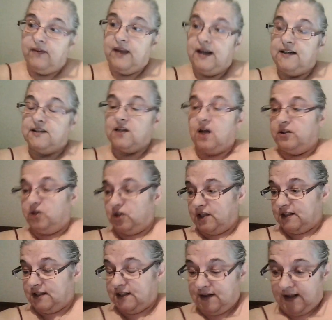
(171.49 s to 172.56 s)
These are
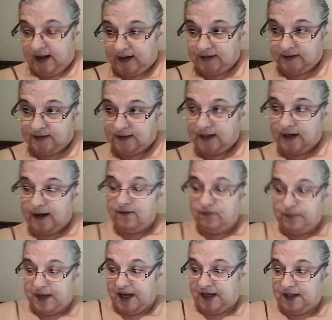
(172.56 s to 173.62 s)
just things that
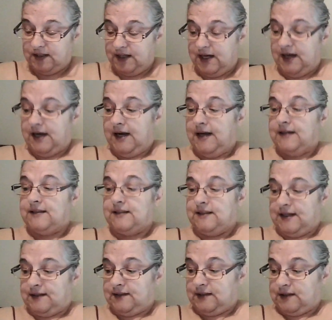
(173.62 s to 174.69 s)
I've made
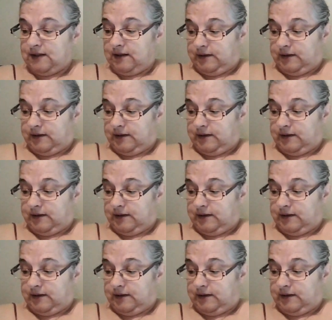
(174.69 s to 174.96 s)
since